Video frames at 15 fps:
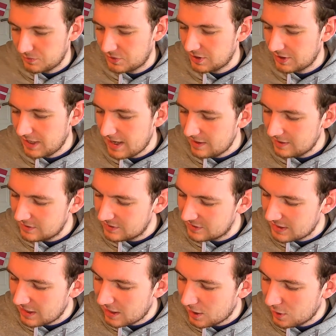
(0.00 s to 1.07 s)
So yeah, this
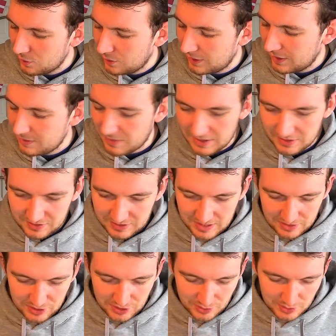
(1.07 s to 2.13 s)
is the only base
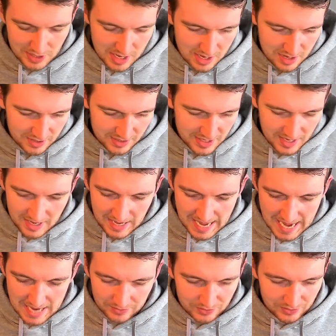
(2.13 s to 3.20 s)
set 2 card
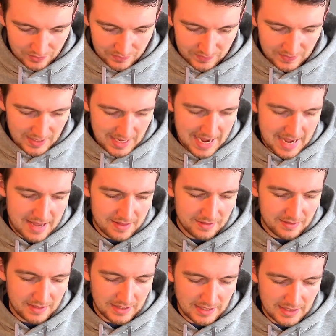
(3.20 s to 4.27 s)
out of
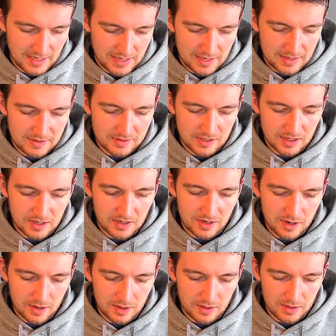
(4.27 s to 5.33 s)
the
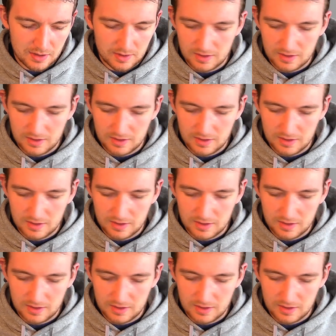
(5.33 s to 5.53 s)
entire